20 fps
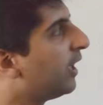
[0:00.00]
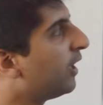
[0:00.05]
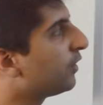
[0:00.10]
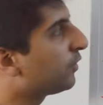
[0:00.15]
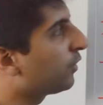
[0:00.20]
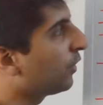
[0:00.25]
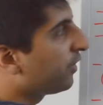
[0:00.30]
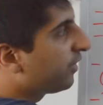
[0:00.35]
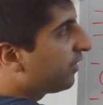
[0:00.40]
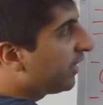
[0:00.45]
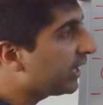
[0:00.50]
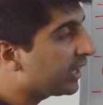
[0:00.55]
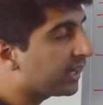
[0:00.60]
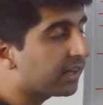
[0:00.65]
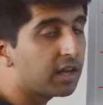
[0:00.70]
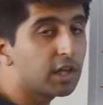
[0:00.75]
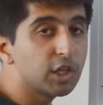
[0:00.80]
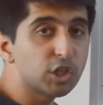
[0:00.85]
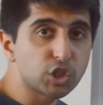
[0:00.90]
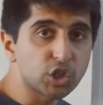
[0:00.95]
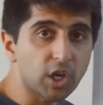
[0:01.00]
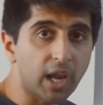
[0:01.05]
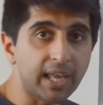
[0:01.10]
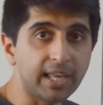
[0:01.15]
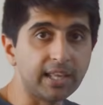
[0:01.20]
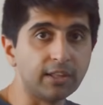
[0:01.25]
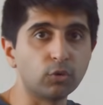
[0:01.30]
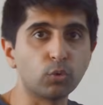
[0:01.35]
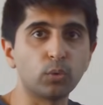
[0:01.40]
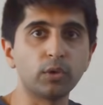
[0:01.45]
So think
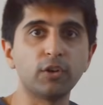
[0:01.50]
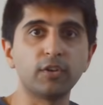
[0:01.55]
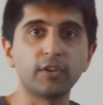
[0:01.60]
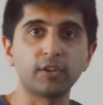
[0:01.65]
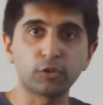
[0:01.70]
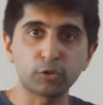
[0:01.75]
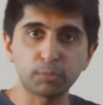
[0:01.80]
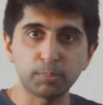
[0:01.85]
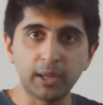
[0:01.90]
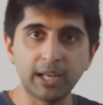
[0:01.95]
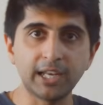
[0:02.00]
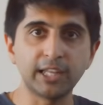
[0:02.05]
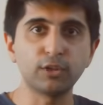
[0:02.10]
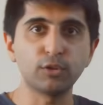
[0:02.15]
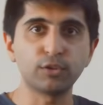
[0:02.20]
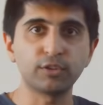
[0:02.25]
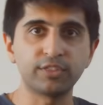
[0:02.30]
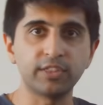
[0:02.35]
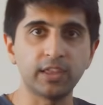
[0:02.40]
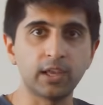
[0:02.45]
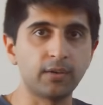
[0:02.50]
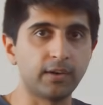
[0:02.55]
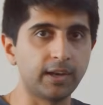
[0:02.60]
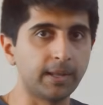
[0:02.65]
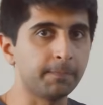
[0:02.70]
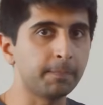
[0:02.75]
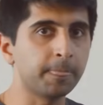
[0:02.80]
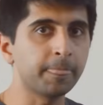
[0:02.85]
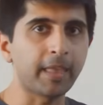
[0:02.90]
change when you're explaining your theory